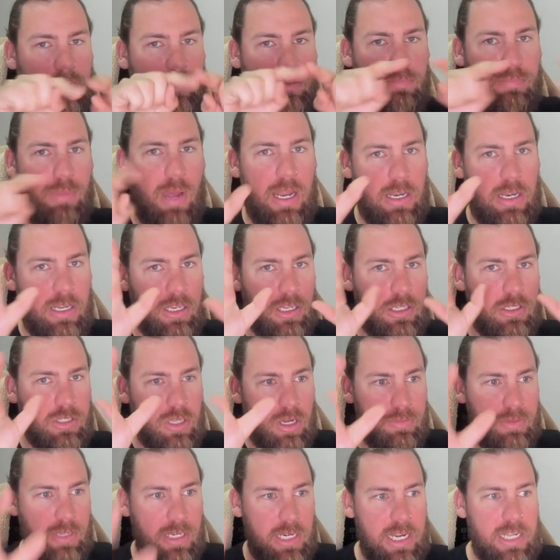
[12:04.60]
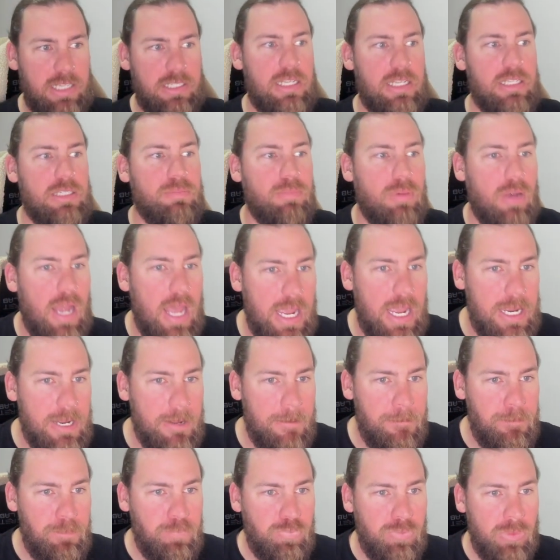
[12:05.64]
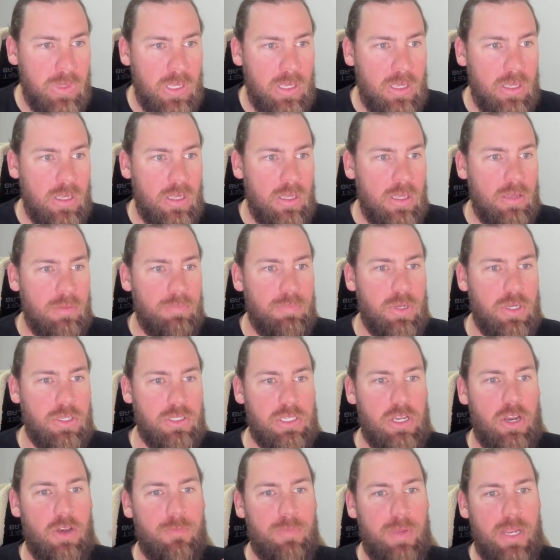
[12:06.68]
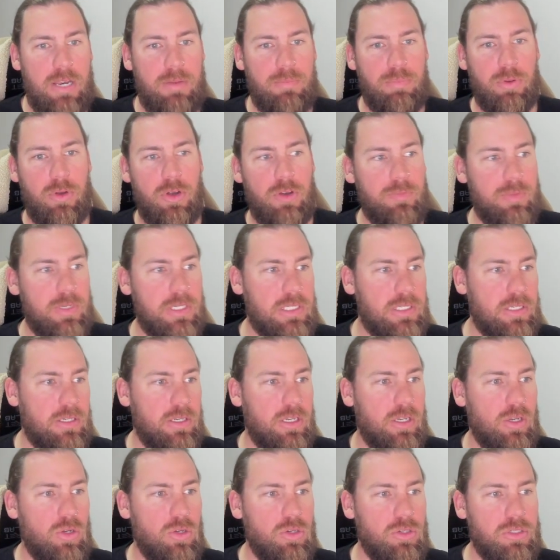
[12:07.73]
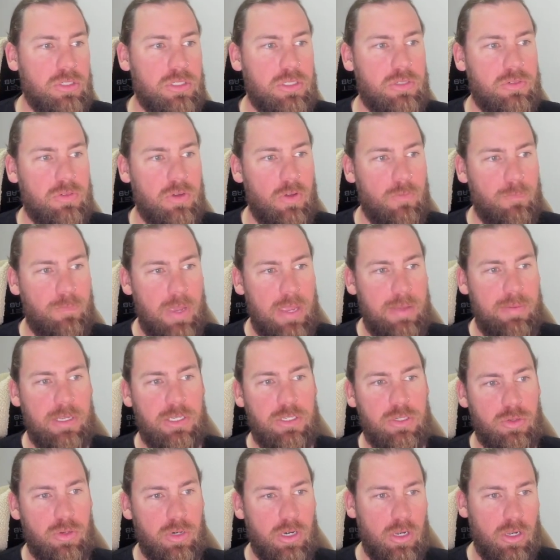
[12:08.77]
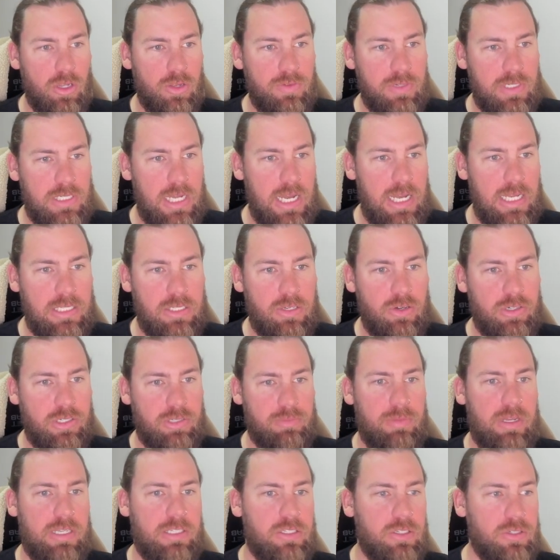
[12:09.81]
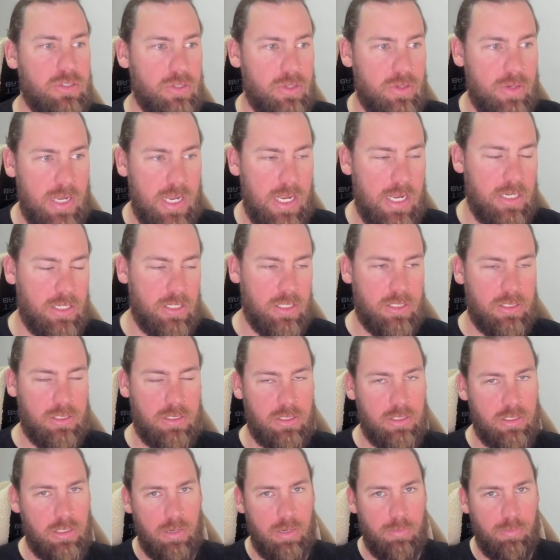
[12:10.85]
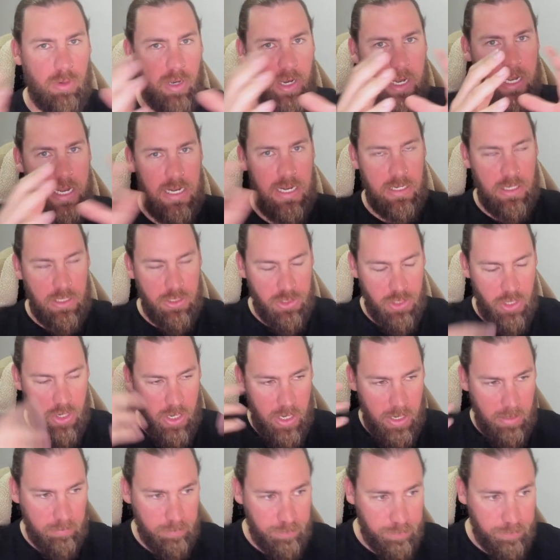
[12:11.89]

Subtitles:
button at the top that now says play. Because there have been improvements on the launch of PB2 and Illuvitars, there isn't much to do here, just completing the journey.